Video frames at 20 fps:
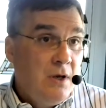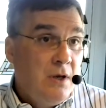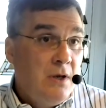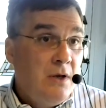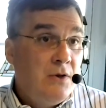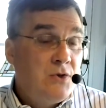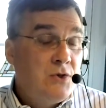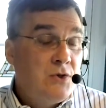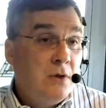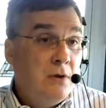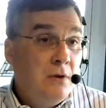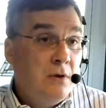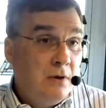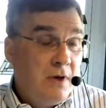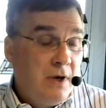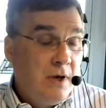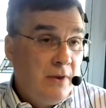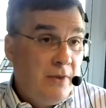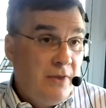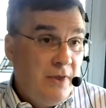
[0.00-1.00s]
is to
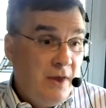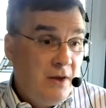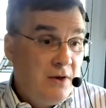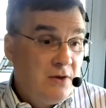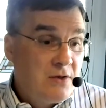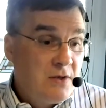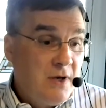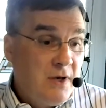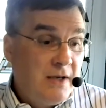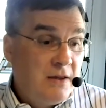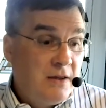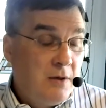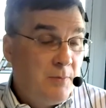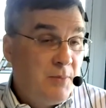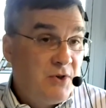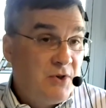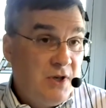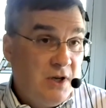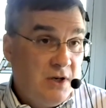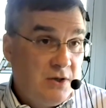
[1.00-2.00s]
look at things like the
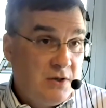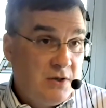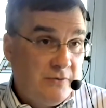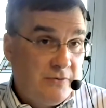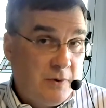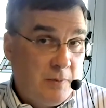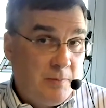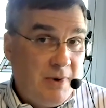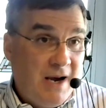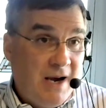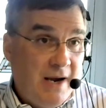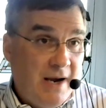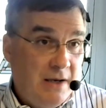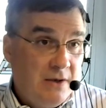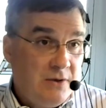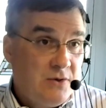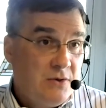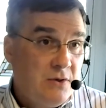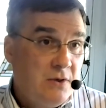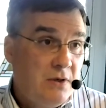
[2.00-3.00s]
potential for
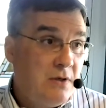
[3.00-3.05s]
bias.